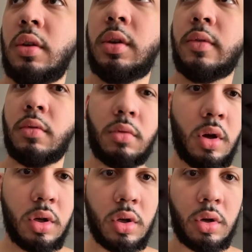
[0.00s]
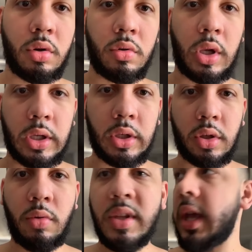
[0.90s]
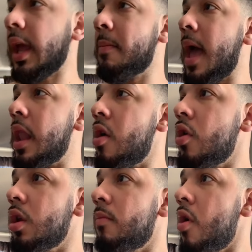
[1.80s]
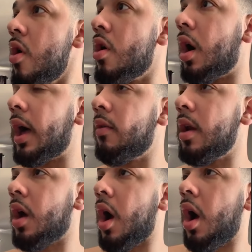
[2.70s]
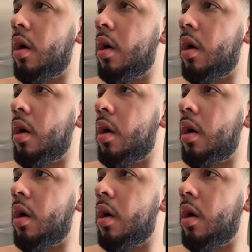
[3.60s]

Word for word: don't Look, even want to go. Like you be taking that long in the mall. I don't go.